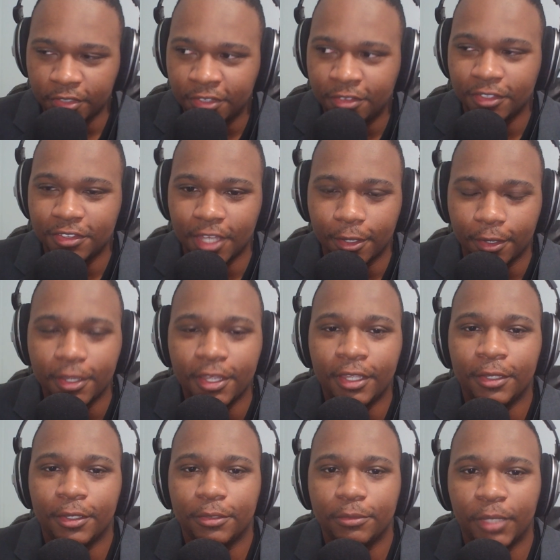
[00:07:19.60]
the
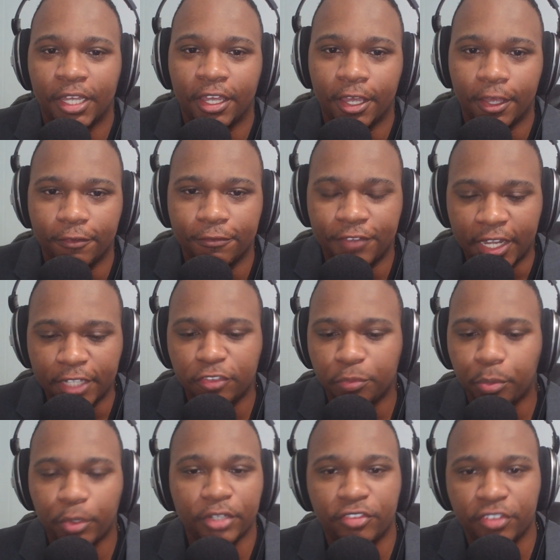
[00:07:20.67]
vice
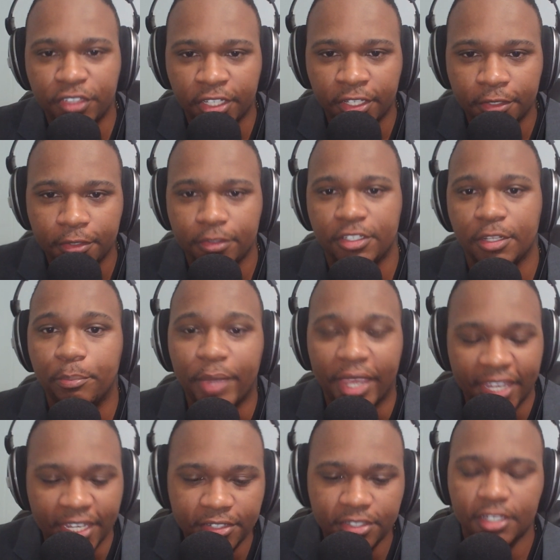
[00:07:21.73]
president
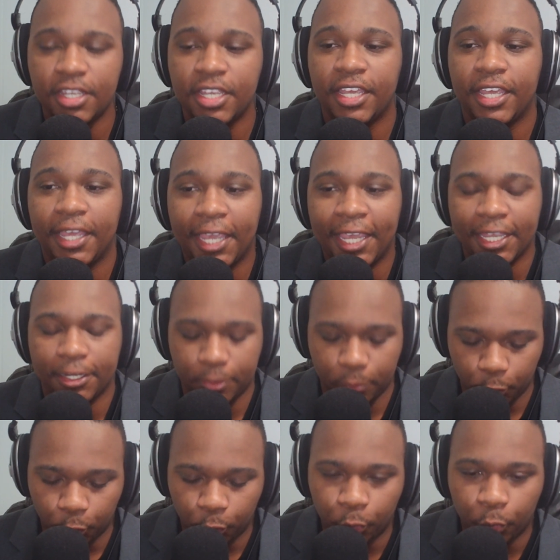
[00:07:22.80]
debate. It
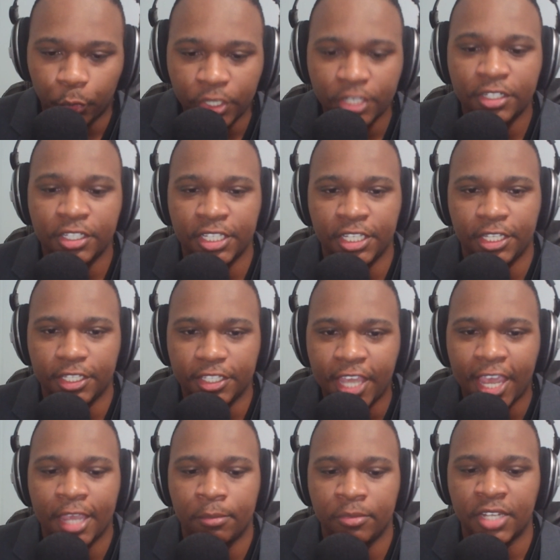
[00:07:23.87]
really
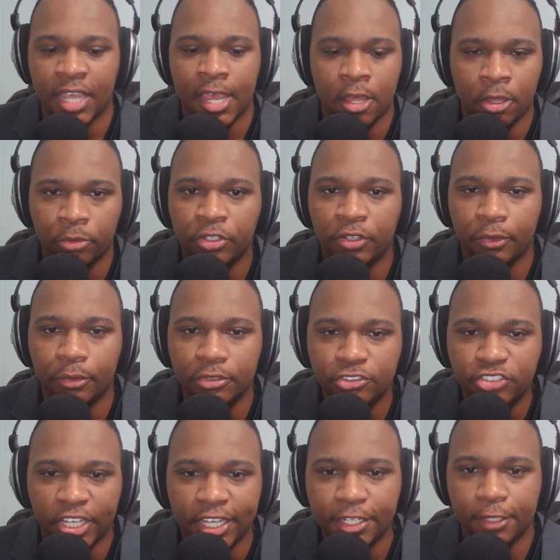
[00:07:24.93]
came down to
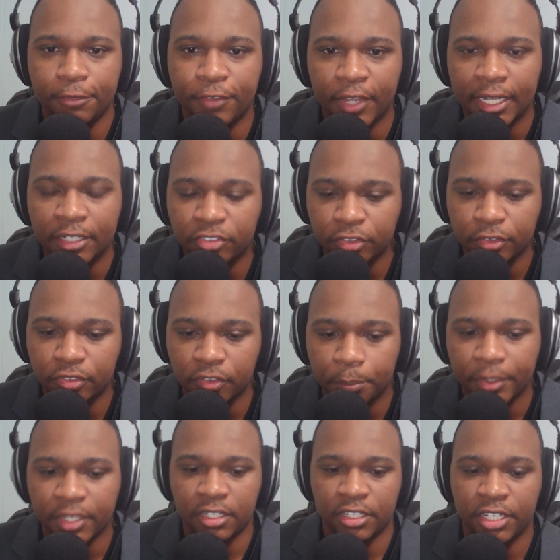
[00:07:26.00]
J.D. Vance's
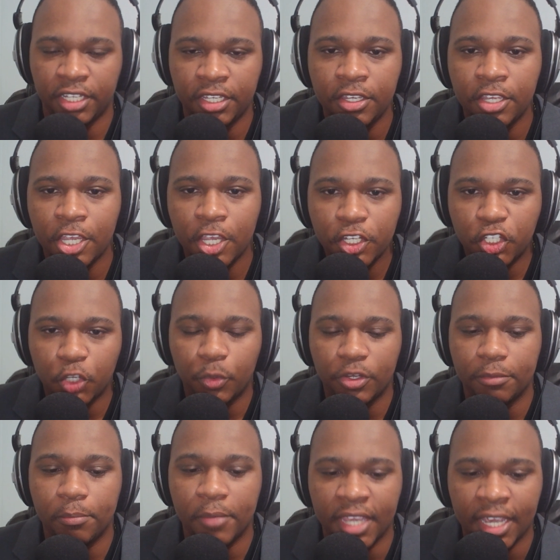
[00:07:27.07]
ability to
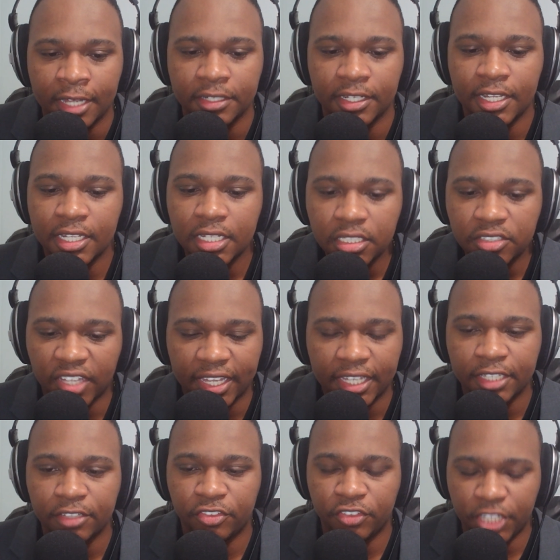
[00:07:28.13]
admit that
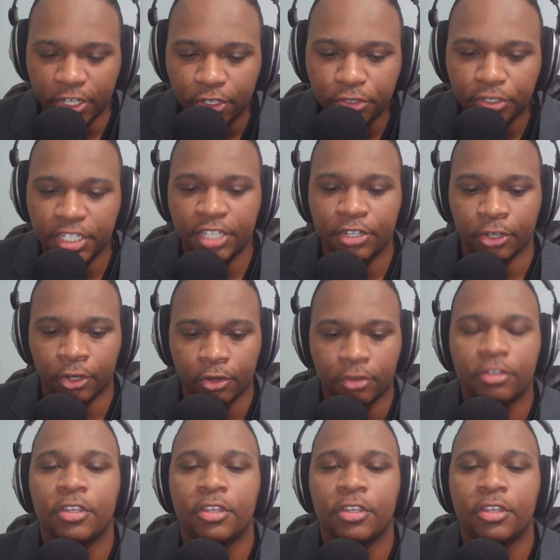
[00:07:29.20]
his dear leader